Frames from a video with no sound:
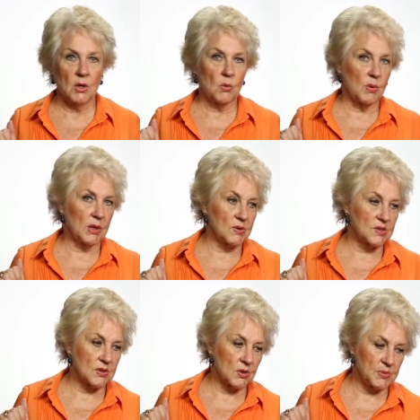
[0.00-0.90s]

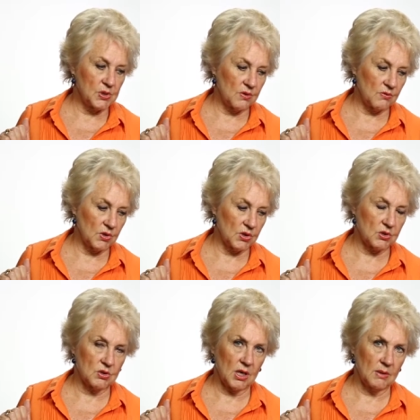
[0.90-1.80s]
Whereas observer at the
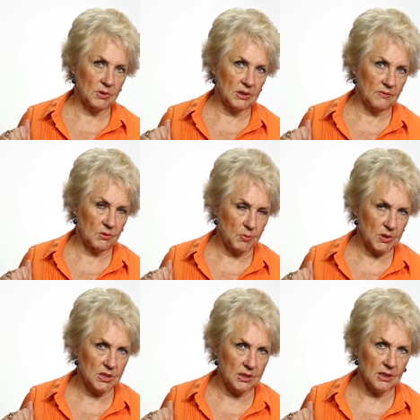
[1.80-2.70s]
tribal level,
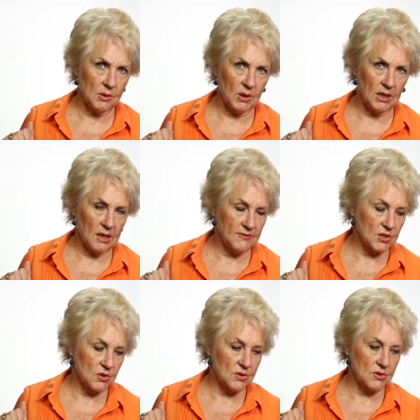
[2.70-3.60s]
particularly where
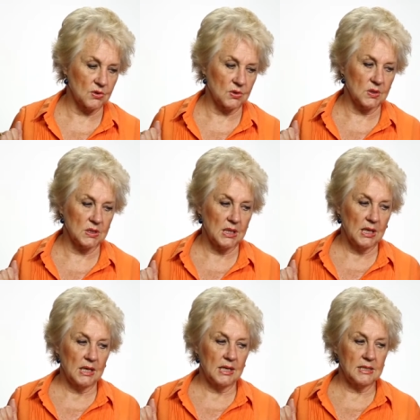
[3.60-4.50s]
life's concerned,
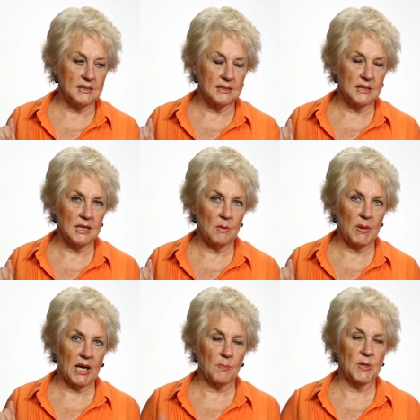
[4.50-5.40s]
is sitting
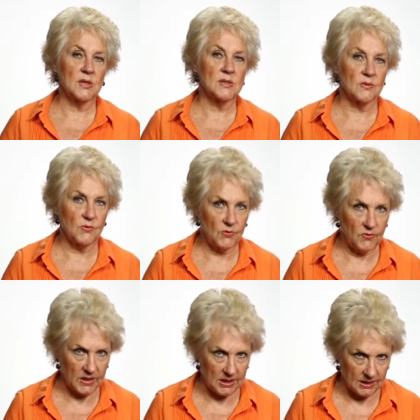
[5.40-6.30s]
back because of
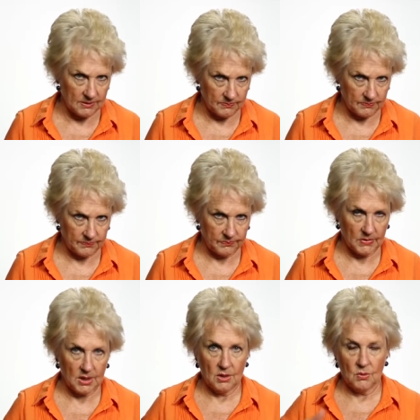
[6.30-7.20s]
fear.
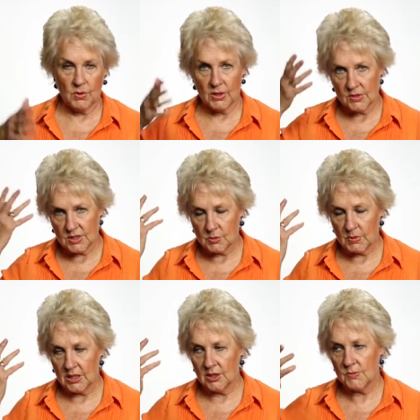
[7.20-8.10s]
Whereas to
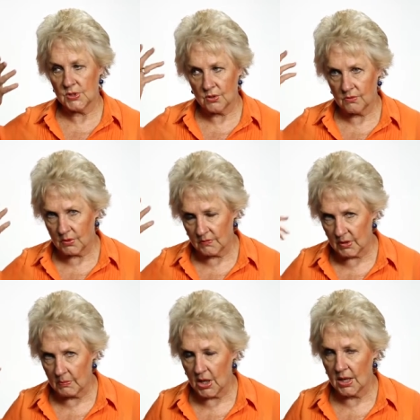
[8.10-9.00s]
be the observer of
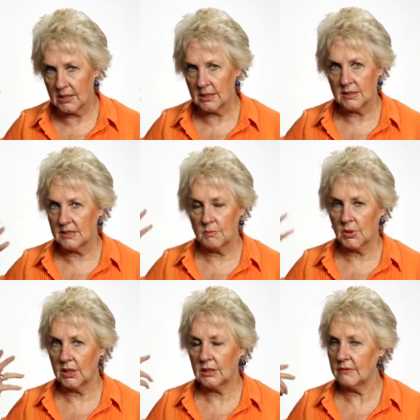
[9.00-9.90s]
the mind at the
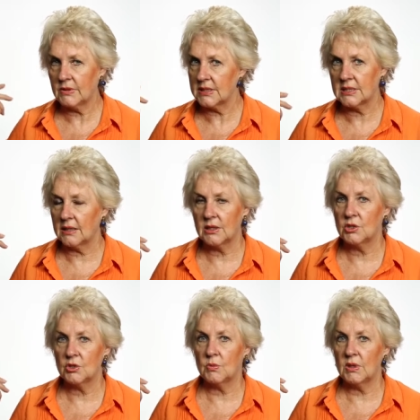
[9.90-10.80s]
symbolic level is nothing
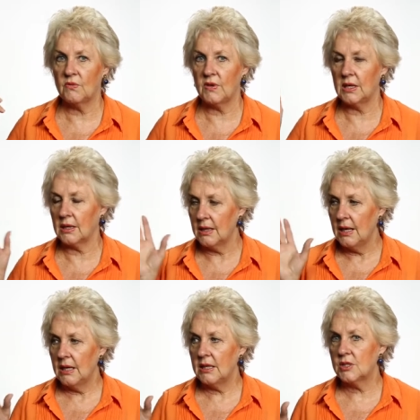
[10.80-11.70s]
to do with fear.
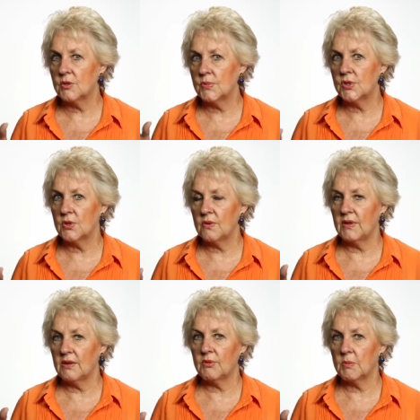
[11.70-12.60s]
It's
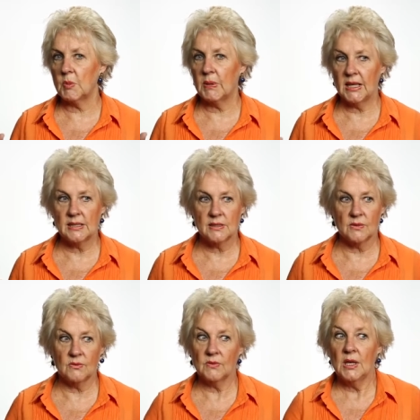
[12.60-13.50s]
observing from a place
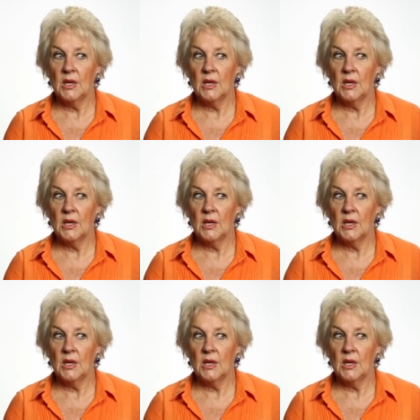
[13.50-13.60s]
of,